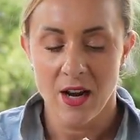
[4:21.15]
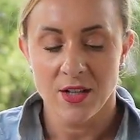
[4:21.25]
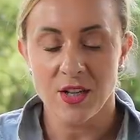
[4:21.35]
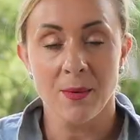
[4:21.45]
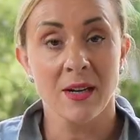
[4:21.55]

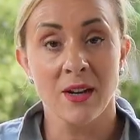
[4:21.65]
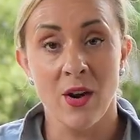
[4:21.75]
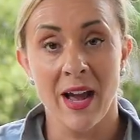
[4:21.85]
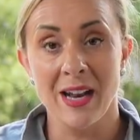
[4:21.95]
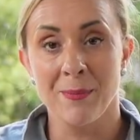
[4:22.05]
So I'm going to go
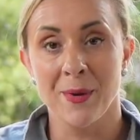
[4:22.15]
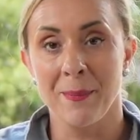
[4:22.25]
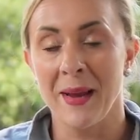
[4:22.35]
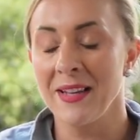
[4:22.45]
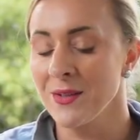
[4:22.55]
ahead and
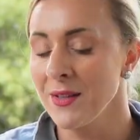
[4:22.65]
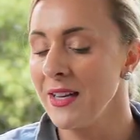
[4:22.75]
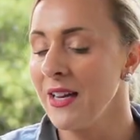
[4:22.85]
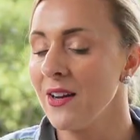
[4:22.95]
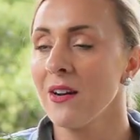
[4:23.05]
put basil
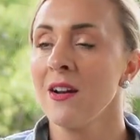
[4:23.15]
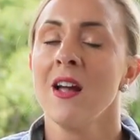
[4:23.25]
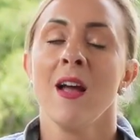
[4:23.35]
in here.